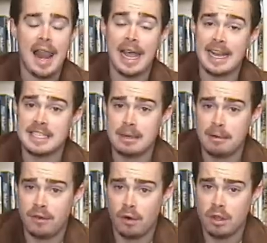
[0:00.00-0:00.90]
Like I said
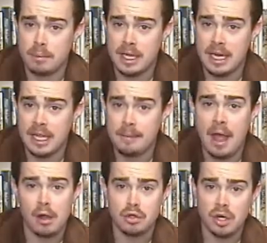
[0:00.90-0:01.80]
before in the beginning,
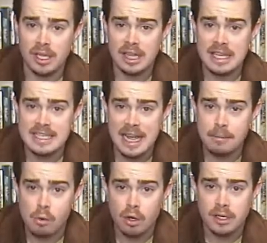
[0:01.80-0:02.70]
I'll try to get these
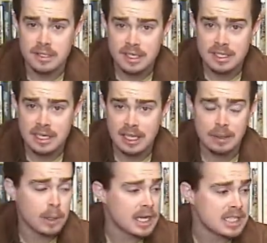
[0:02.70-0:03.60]
out more
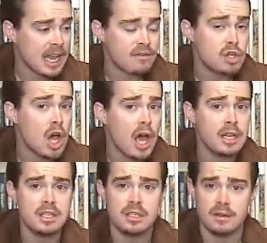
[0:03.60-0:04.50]
consistently because I have
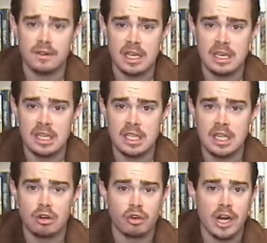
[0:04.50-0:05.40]
tons of
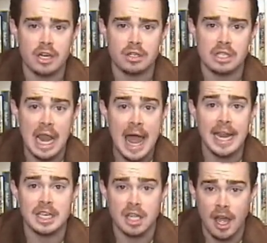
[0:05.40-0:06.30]
indie creators
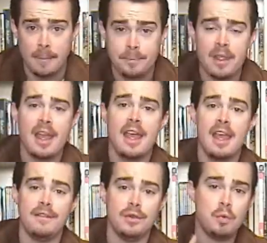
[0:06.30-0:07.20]
lined up.
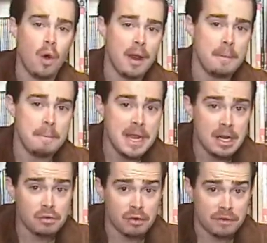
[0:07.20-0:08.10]
If you want me
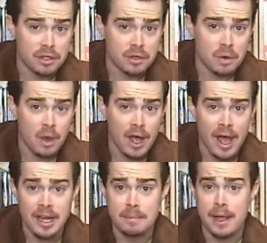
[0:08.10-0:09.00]
to review
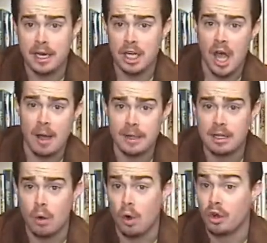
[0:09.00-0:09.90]
uh, independent comic
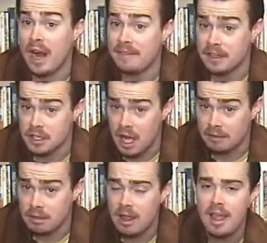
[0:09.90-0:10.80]
or graphic
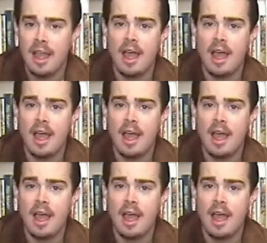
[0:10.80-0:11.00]
novel,